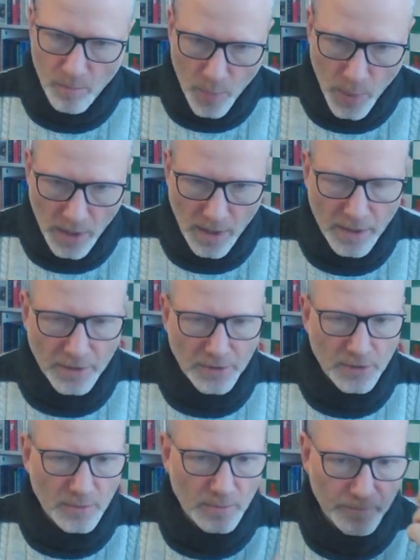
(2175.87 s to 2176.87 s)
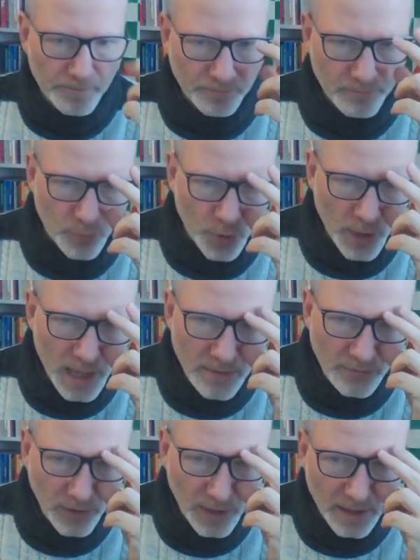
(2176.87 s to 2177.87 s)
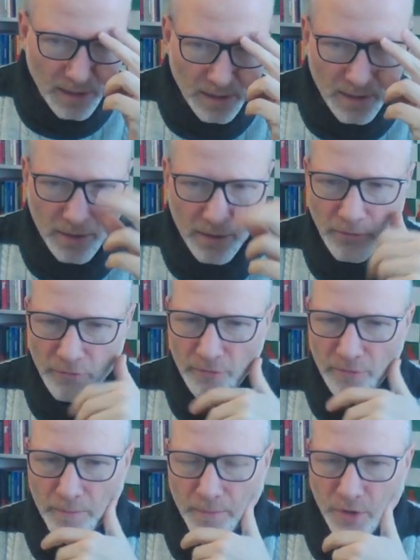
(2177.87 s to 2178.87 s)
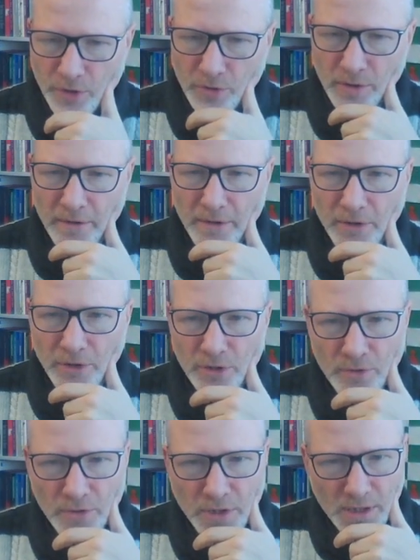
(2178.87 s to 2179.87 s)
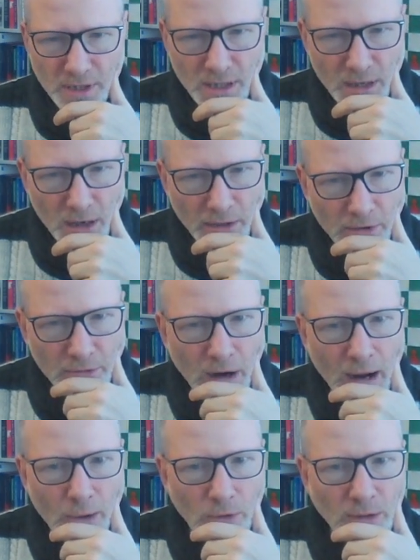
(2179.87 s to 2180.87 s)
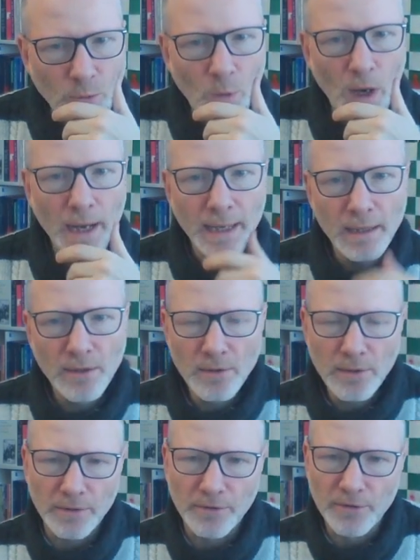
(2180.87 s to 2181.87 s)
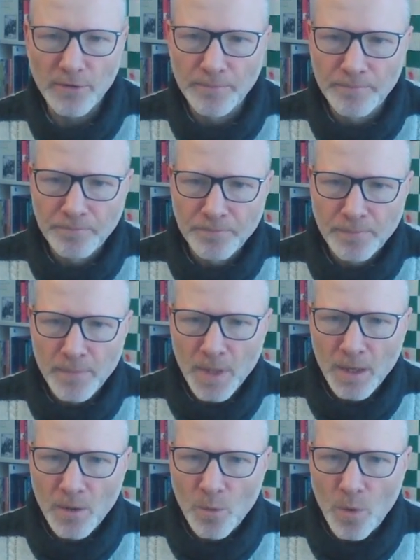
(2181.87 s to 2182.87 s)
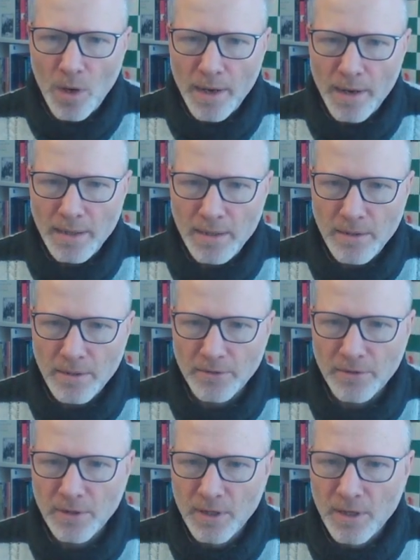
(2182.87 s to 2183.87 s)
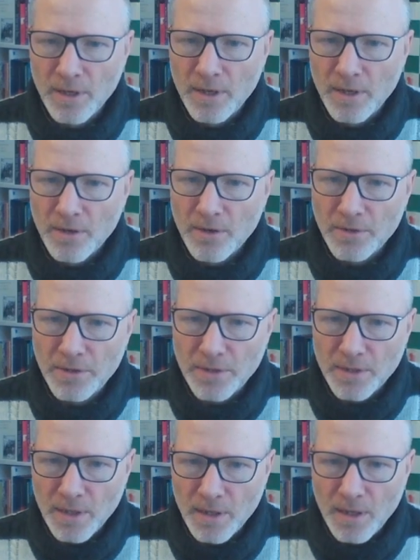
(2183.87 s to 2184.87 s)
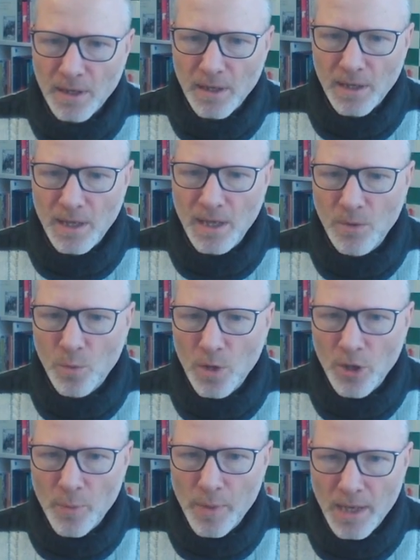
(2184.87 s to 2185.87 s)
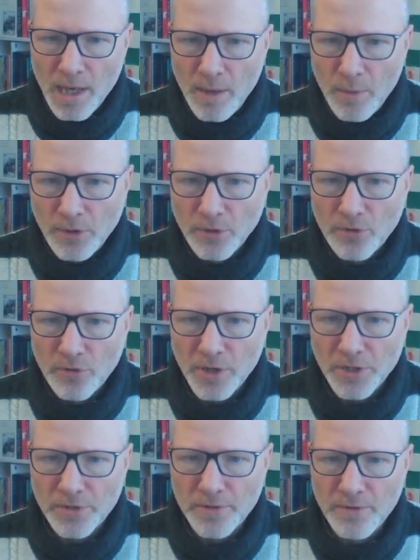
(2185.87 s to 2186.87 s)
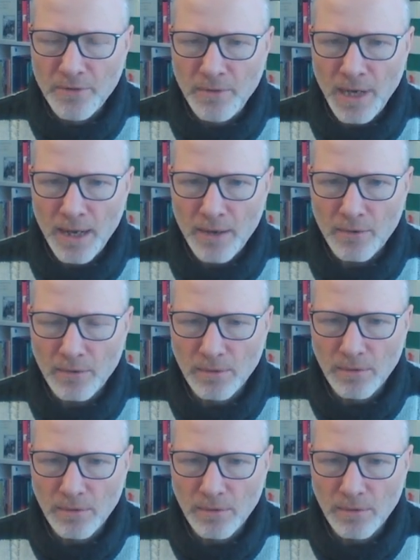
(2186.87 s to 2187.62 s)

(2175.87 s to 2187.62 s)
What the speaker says: But bravely enough, Jonathan chooses the other route. And why not? Why not? Because he will be able to crash through now.